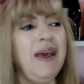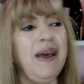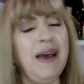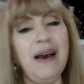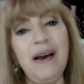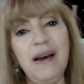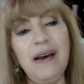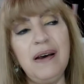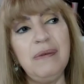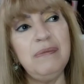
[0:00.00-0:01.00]

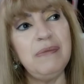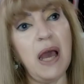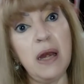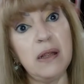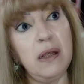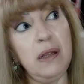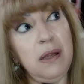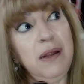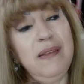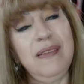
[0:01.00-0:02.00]
And
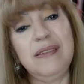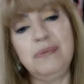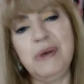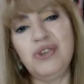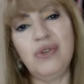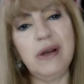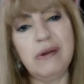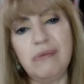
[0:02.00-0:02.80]
it is especially